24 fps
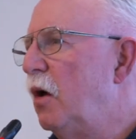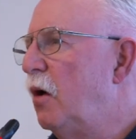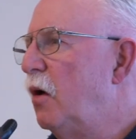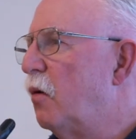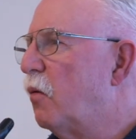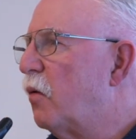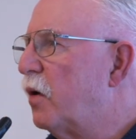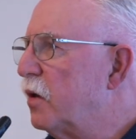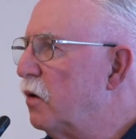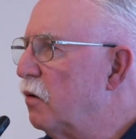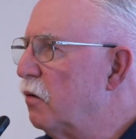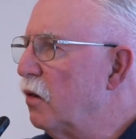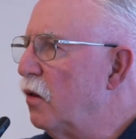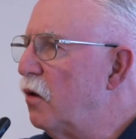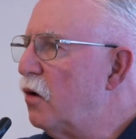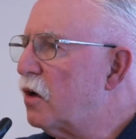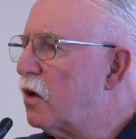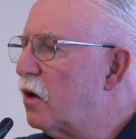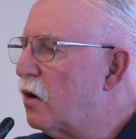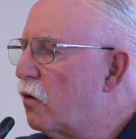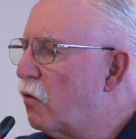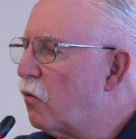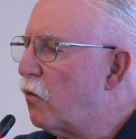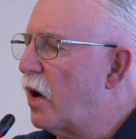When you
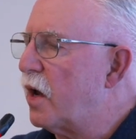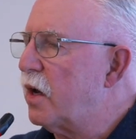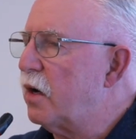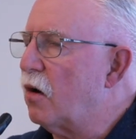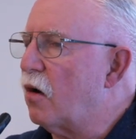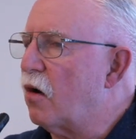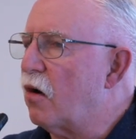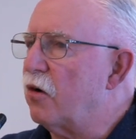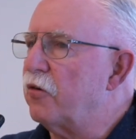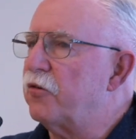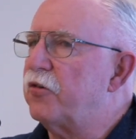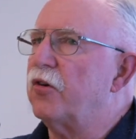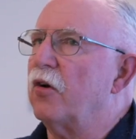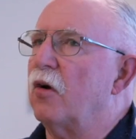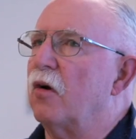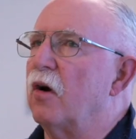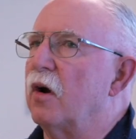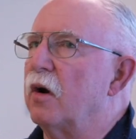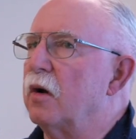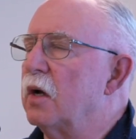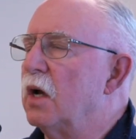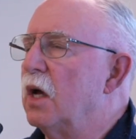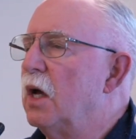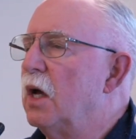look at a radar chart,